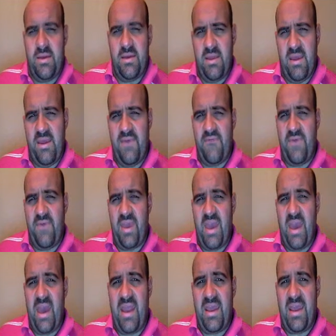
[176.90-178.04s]
If we
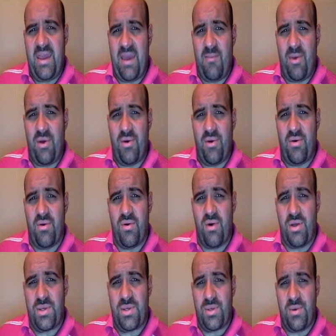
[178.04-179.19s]
had a chemical
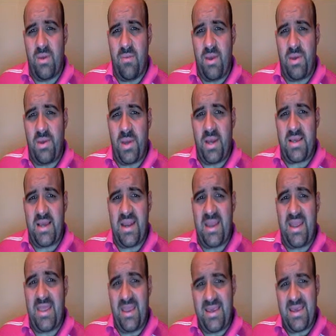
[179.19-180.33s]
called sodium hydroxide,
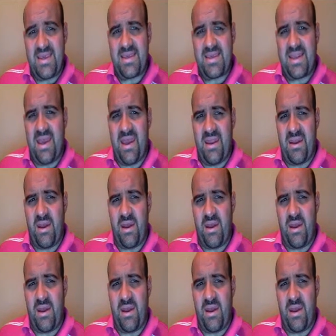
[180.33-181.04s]
and this is an ionic